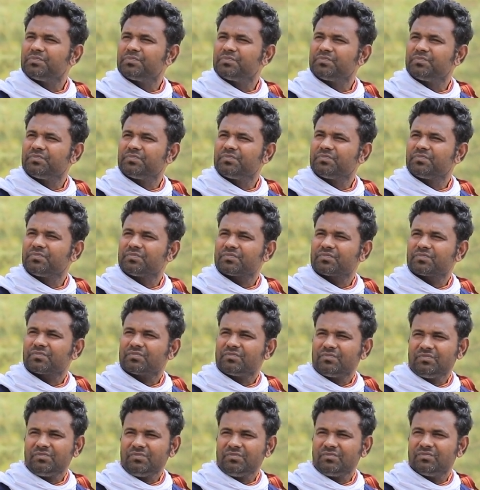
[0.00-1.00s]

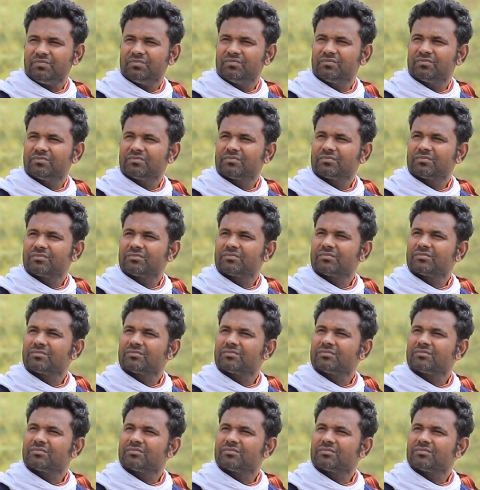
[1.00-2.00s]

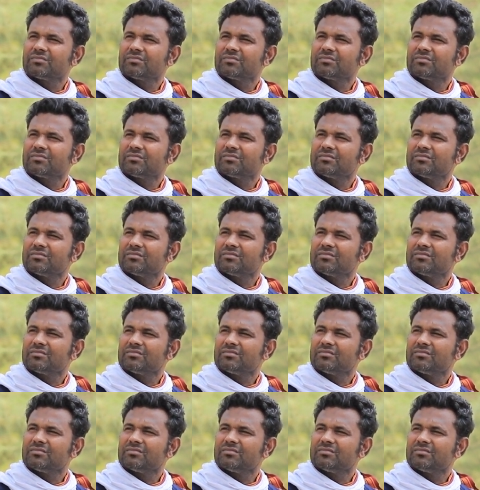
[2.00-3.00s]

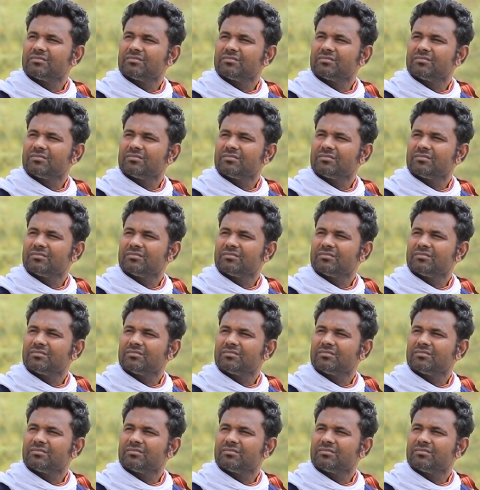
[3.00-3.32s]
No one is speaking in this clip.